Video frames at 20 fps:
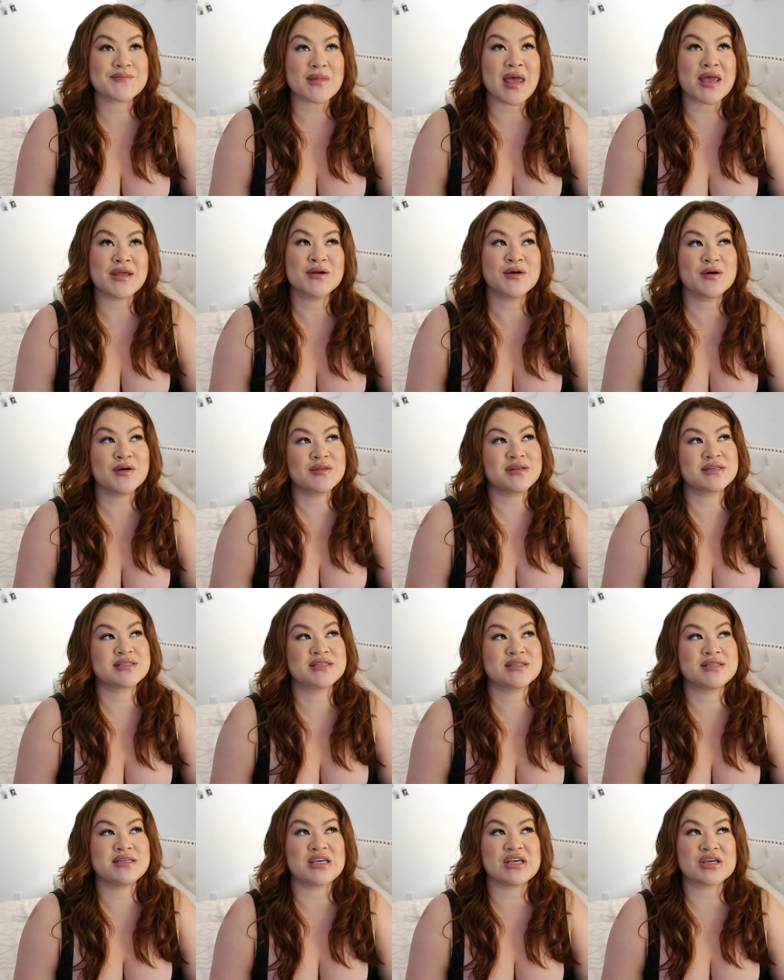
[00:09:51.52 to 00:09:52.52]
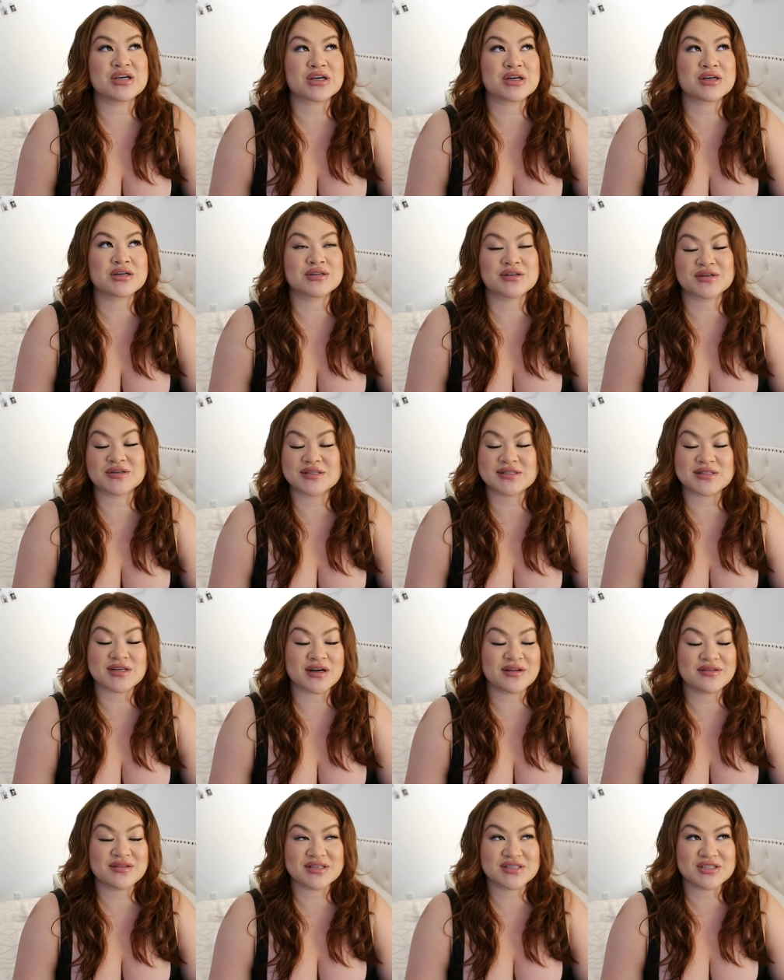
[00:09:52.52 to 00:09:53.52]
know this year, or the
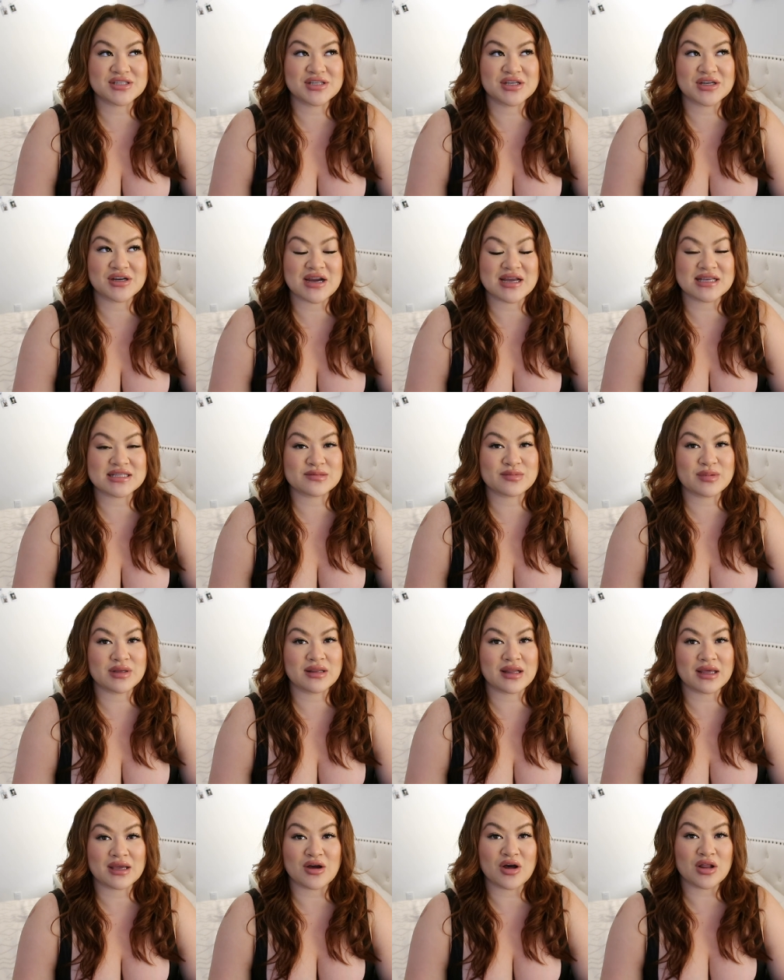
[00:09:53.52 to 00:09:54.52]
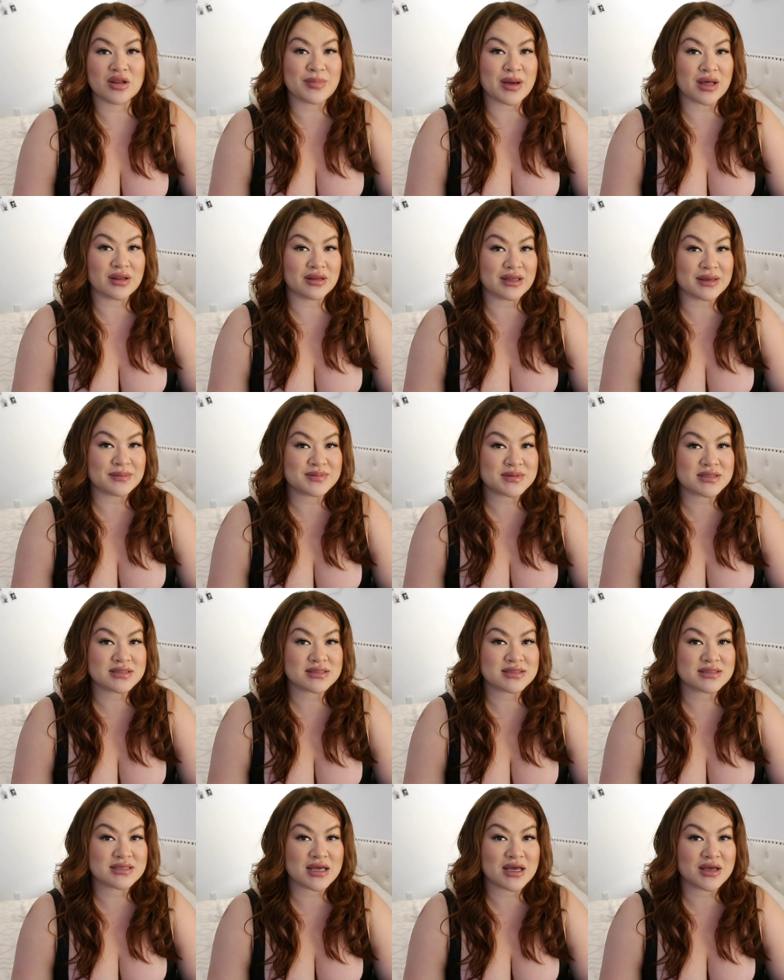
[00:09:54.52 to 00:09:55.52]
start of this year, has been like all about lips and
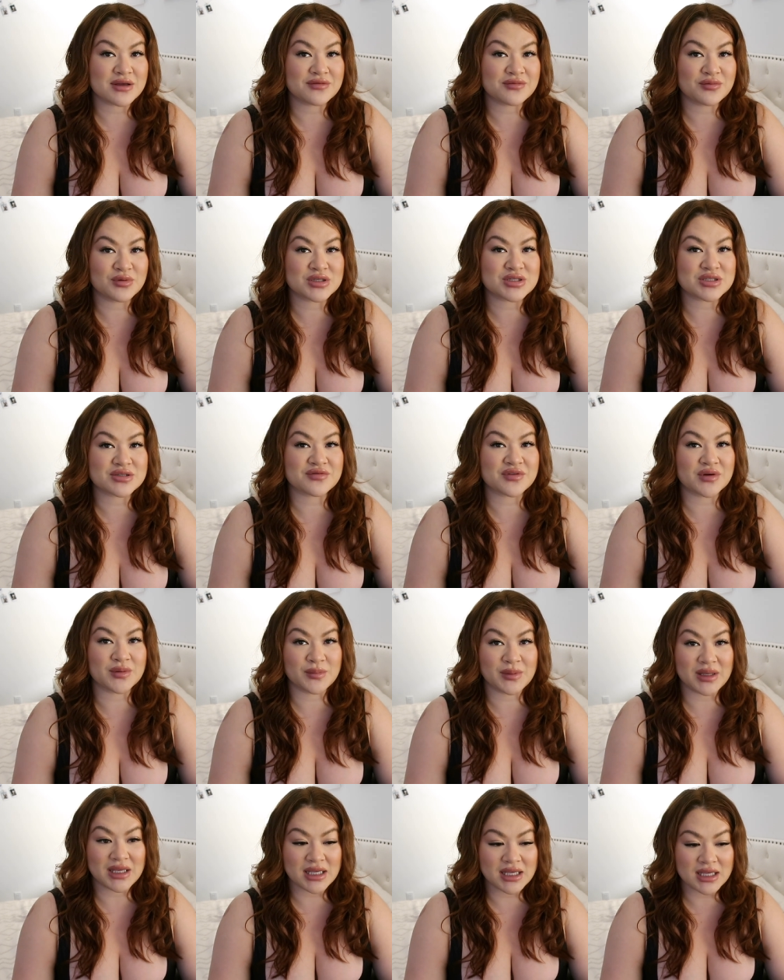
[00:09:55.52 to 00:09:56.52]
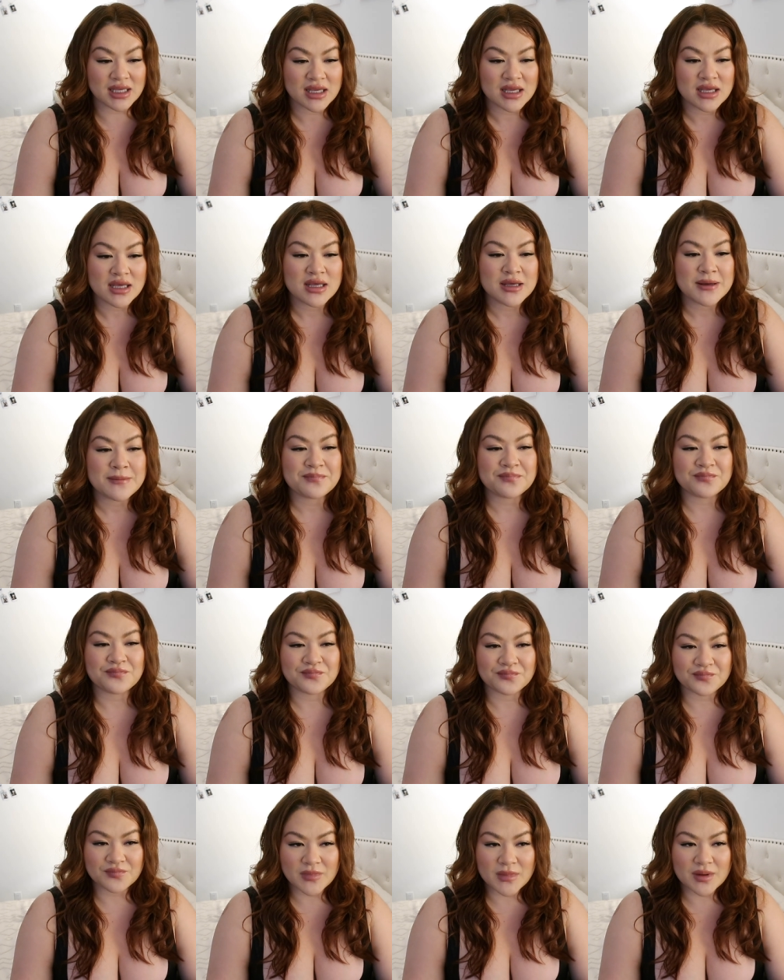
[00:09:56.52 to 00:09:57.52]
stuff, which for me,
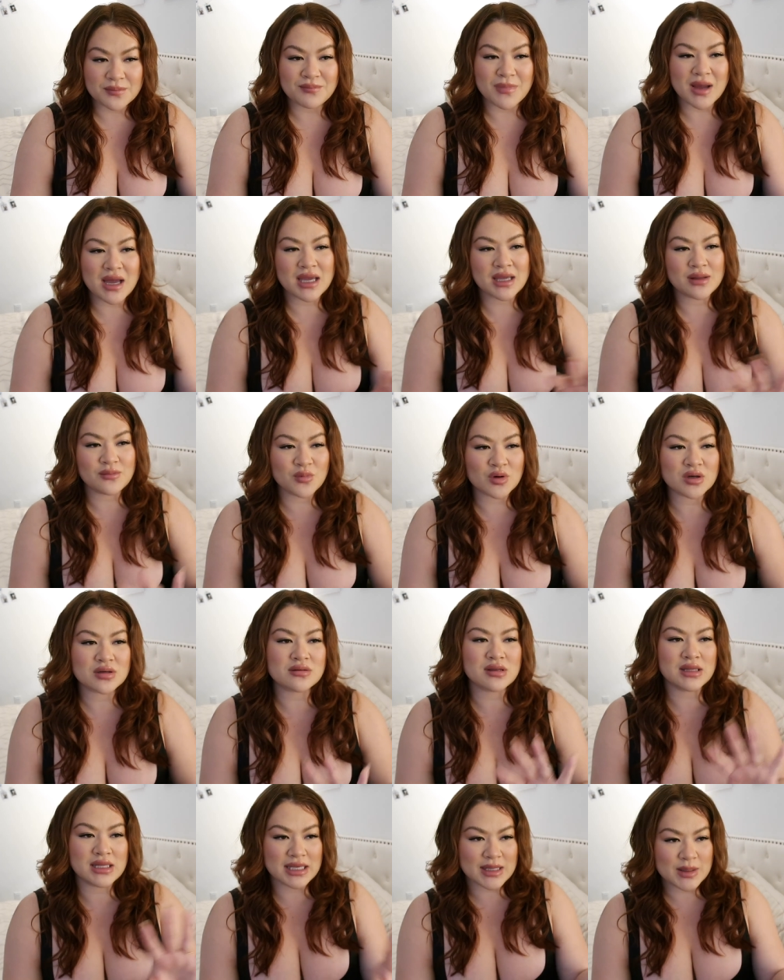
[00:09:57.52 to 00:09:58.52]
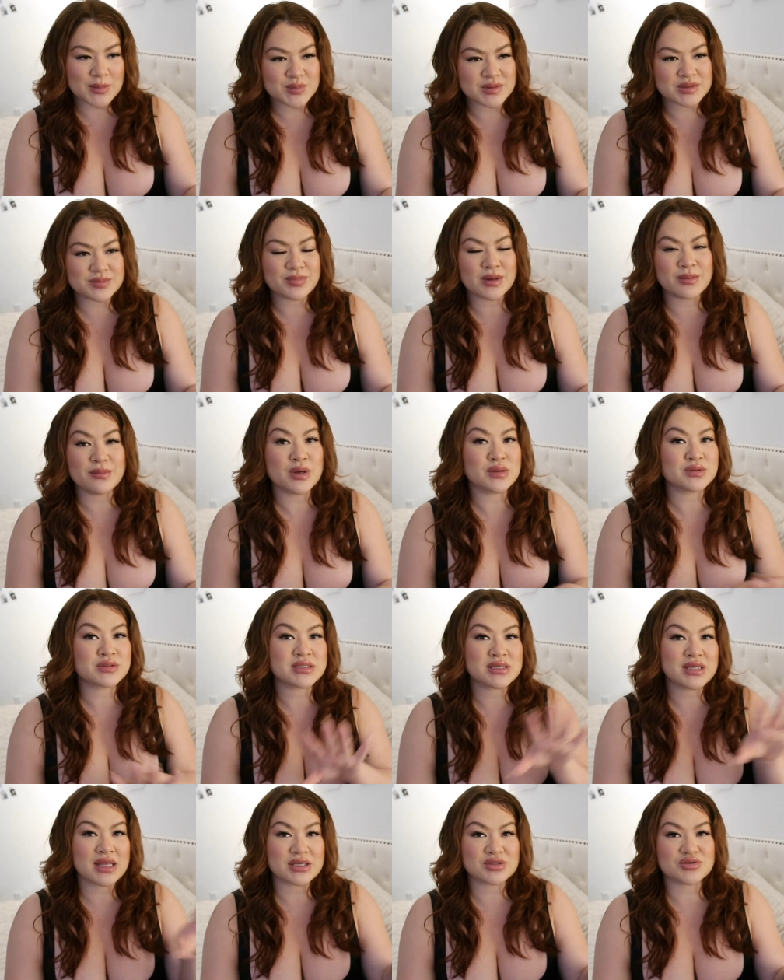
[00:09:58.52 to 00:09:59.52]
Mine were lips, but
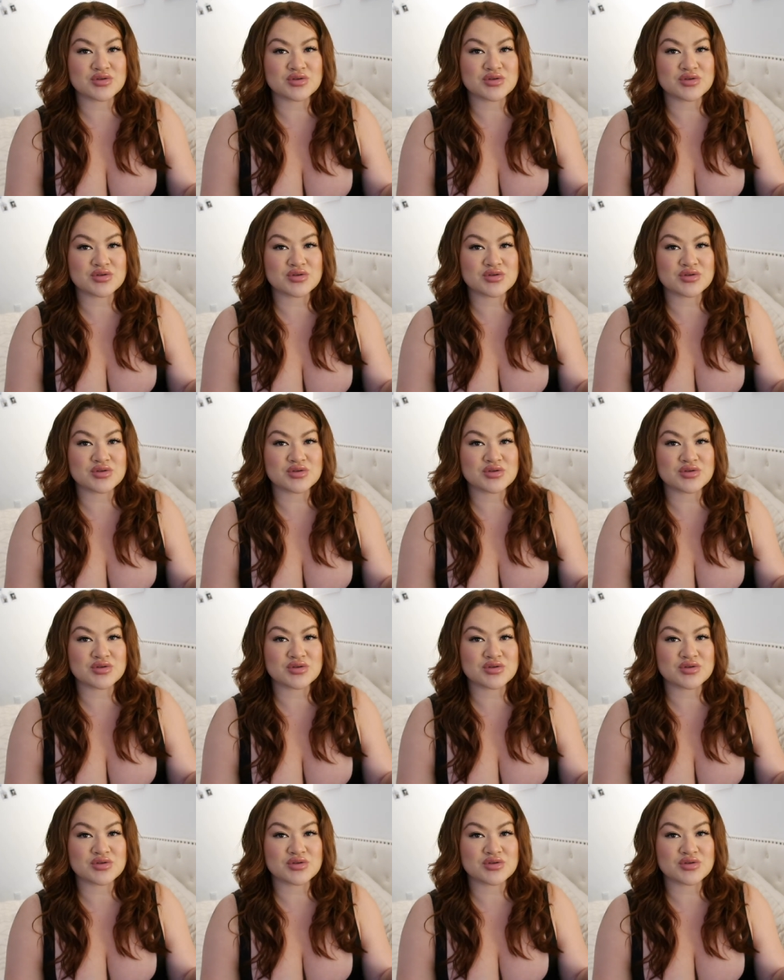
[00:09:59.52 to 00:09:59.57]
mostly like